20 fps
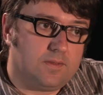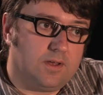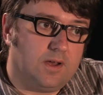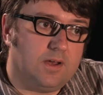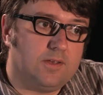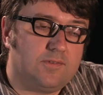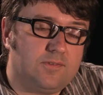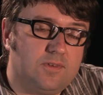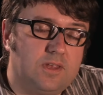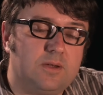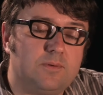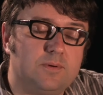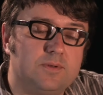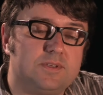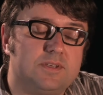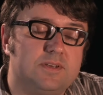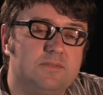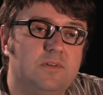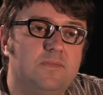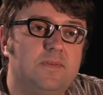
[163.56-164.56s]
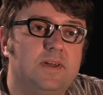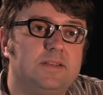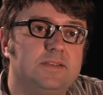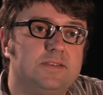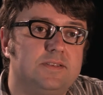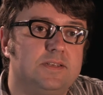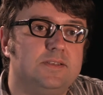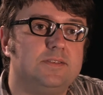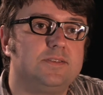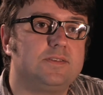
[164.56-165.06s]
a sequence of
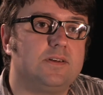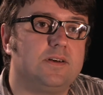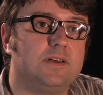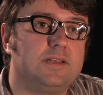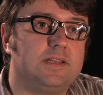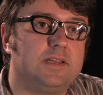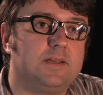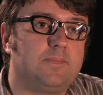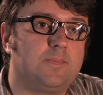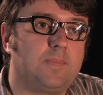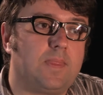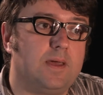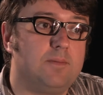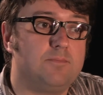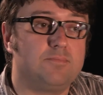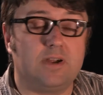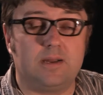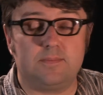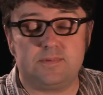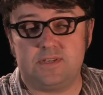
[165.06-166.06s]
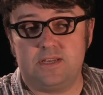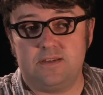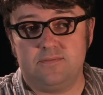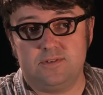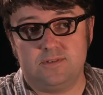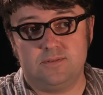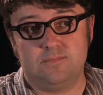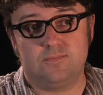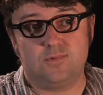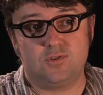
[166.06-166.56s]
events inside it, and perhaps
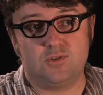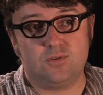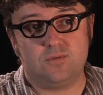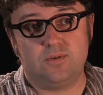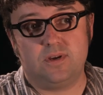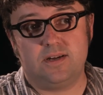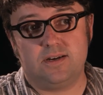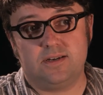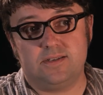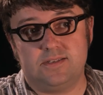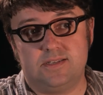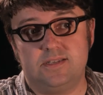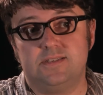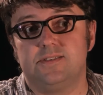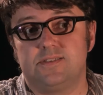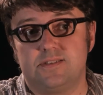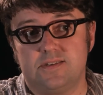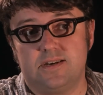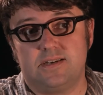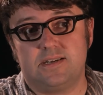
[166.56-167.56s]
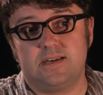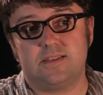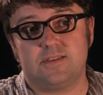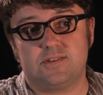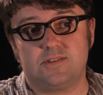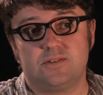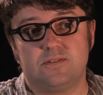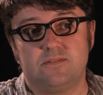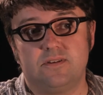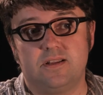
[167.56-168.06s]
even storylines inside other
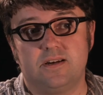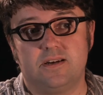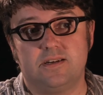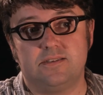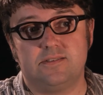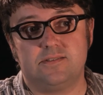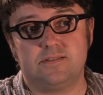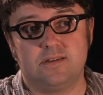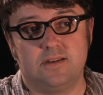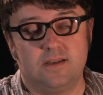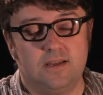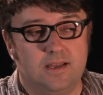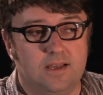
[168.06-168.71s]
storylines,